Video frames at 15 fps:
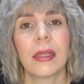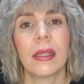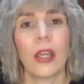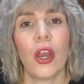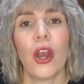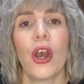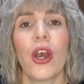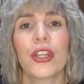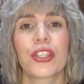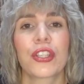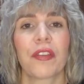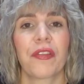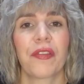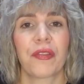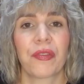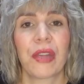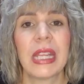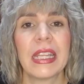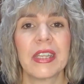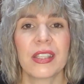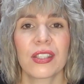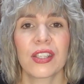the urge of
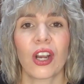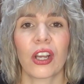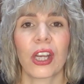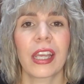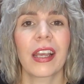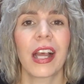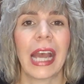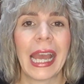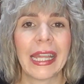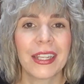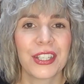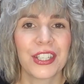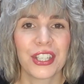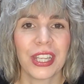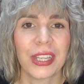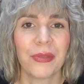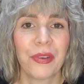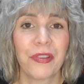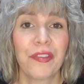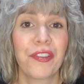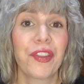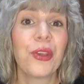restocking our energy,
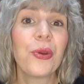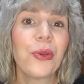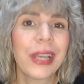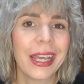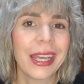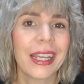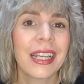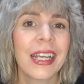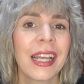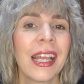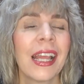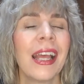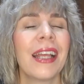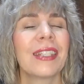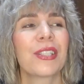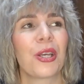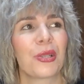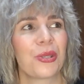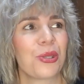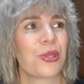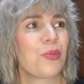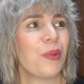refueling, so
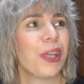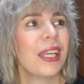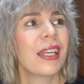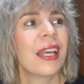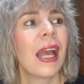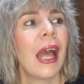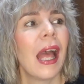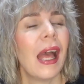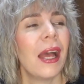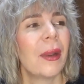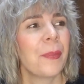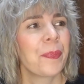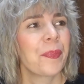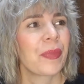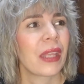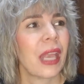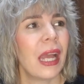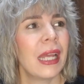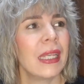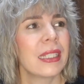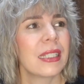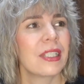to speak. And
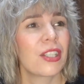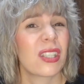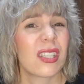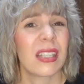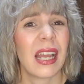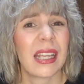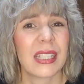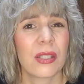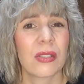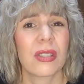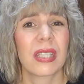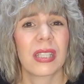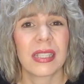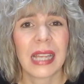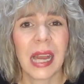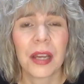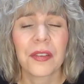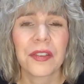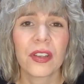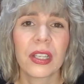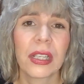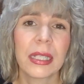it's just nice to sit
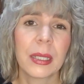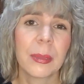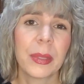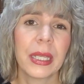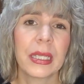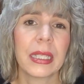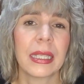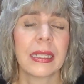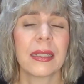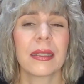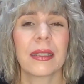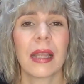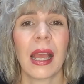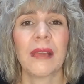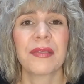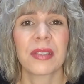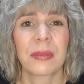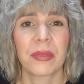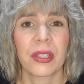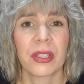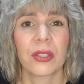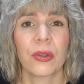down for a little bit and have
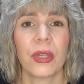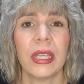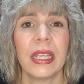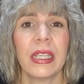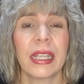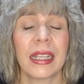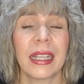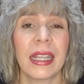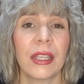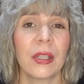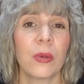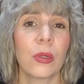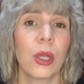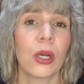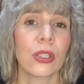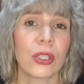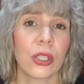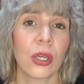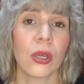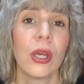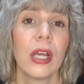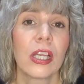something to eat, and then you will
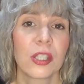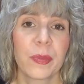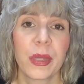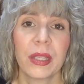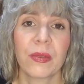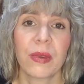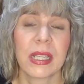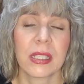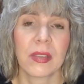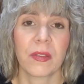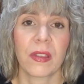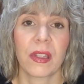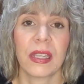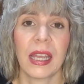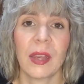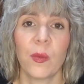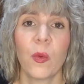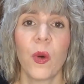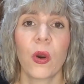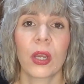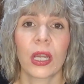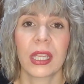also spend the rest of the day
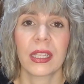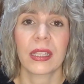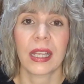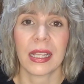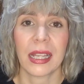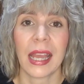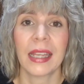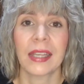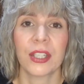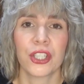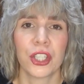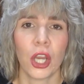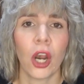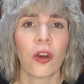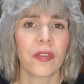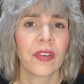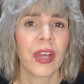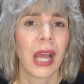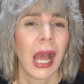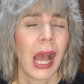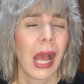walking that energy off.